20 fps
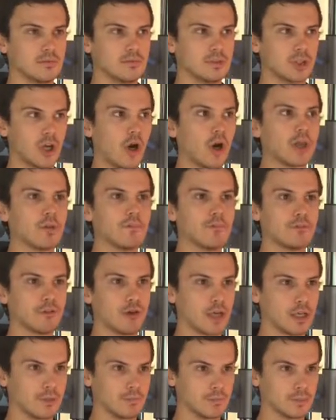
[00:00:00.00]
time
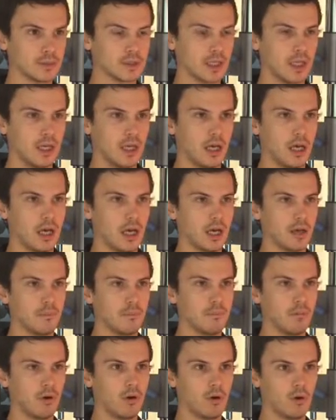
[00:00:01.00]
frames
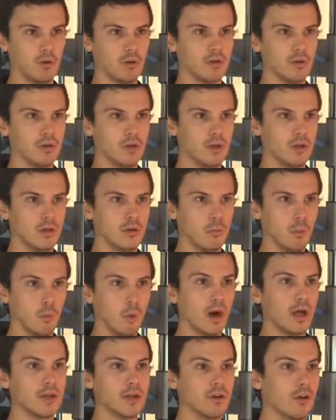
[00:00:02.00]
on
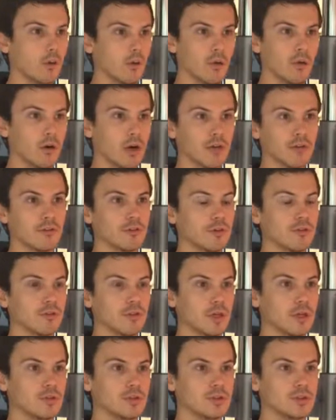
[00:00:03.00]
one or other of
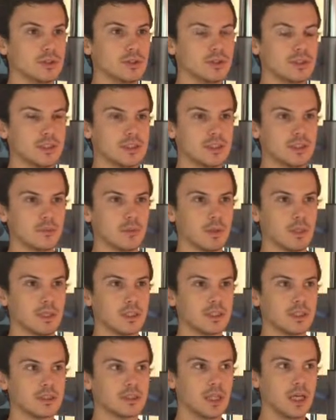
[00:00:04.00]
those
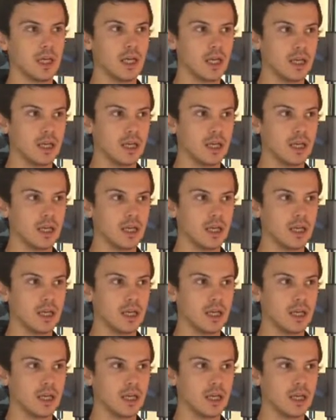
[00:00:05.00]
disciplines